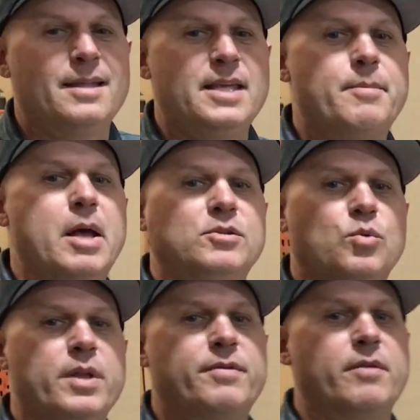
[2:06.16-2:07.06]
The ML
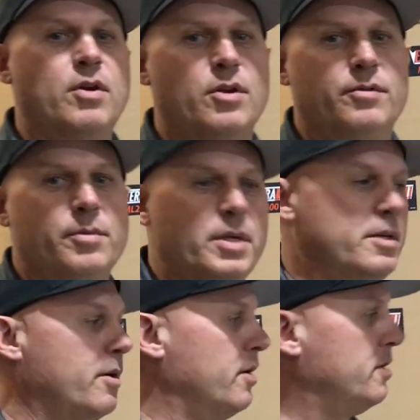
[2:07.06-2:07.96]
2500 from
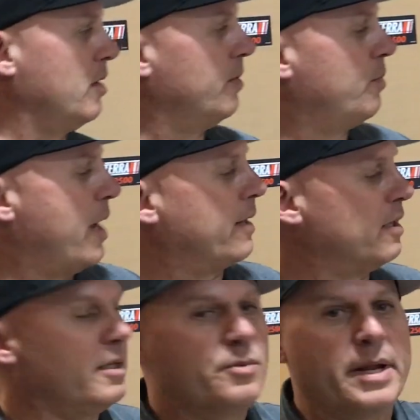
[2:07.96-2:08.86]
Eterra is
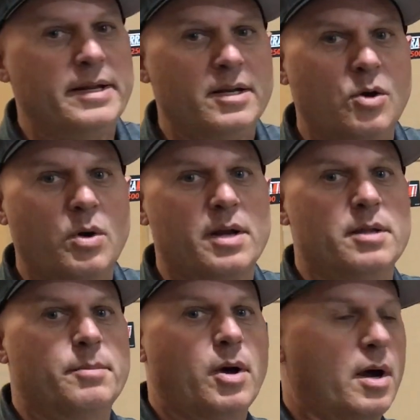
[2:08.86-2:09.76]
practically ready to go out
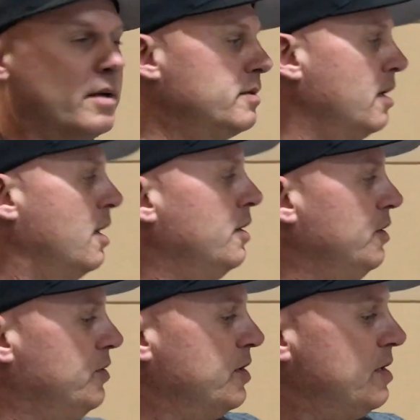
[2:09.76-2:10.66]
of the box.
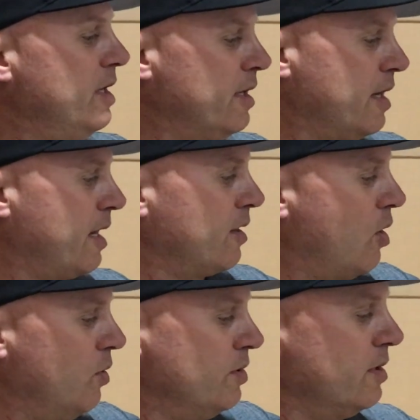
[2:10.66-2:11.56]
You just need to connect the
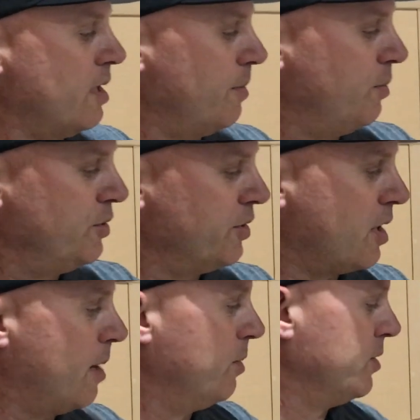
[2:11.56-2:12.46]
hoses up, put your
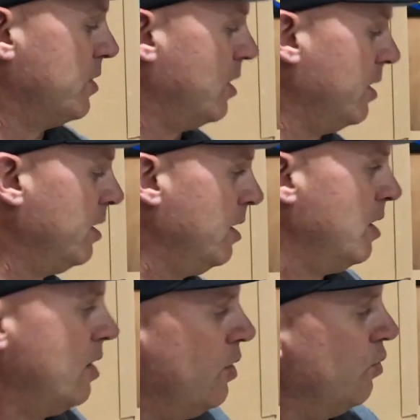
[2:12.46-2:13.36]
couplers on,
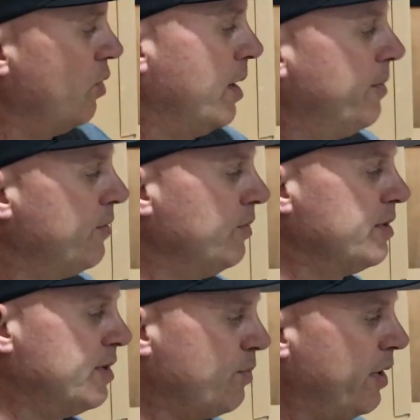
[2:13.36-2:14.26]
run them through
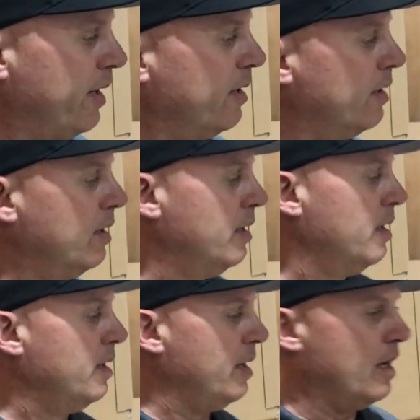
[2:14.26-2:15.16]
the spring,
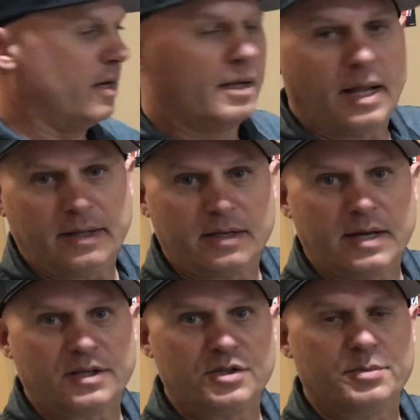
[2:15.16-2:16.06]
and
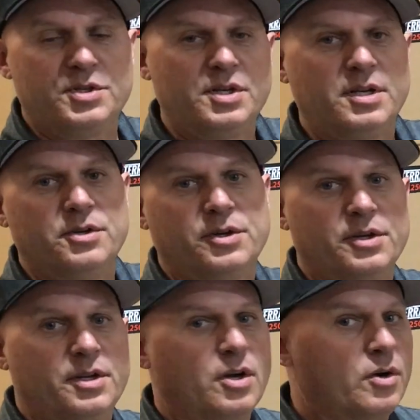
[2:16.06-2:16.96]
connect to your machine and you're
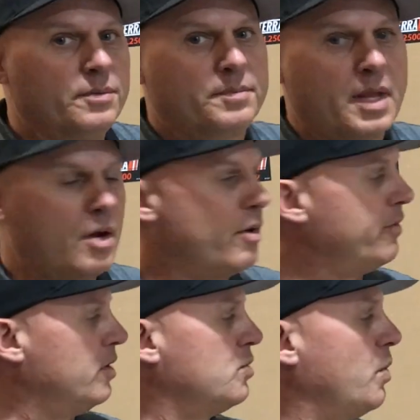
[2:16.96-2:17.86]
good to go.
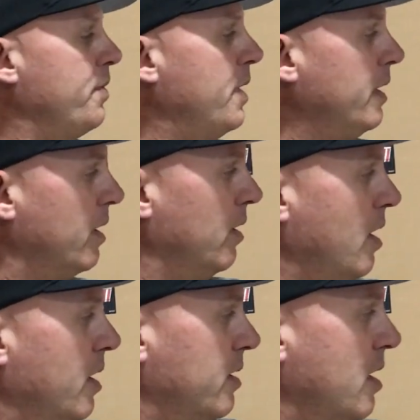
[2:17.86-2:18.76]
However, there's one thing that a
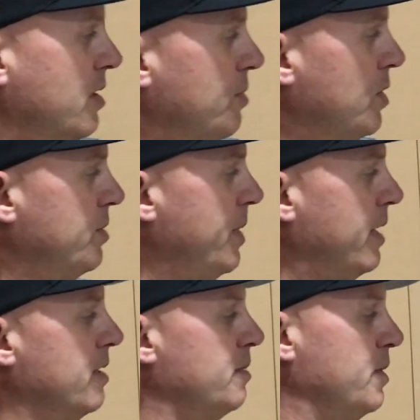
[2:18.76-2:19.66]
lot of customers
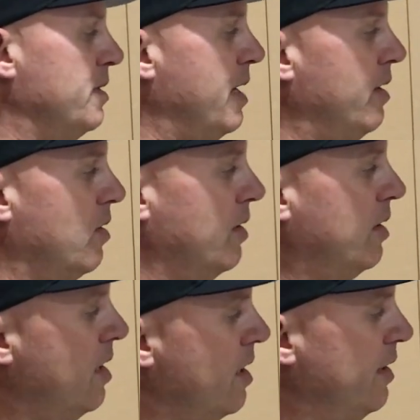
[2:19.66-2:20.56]
make this mistake on.
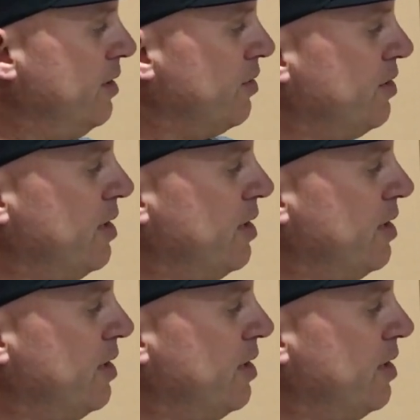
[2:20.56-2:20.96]
These are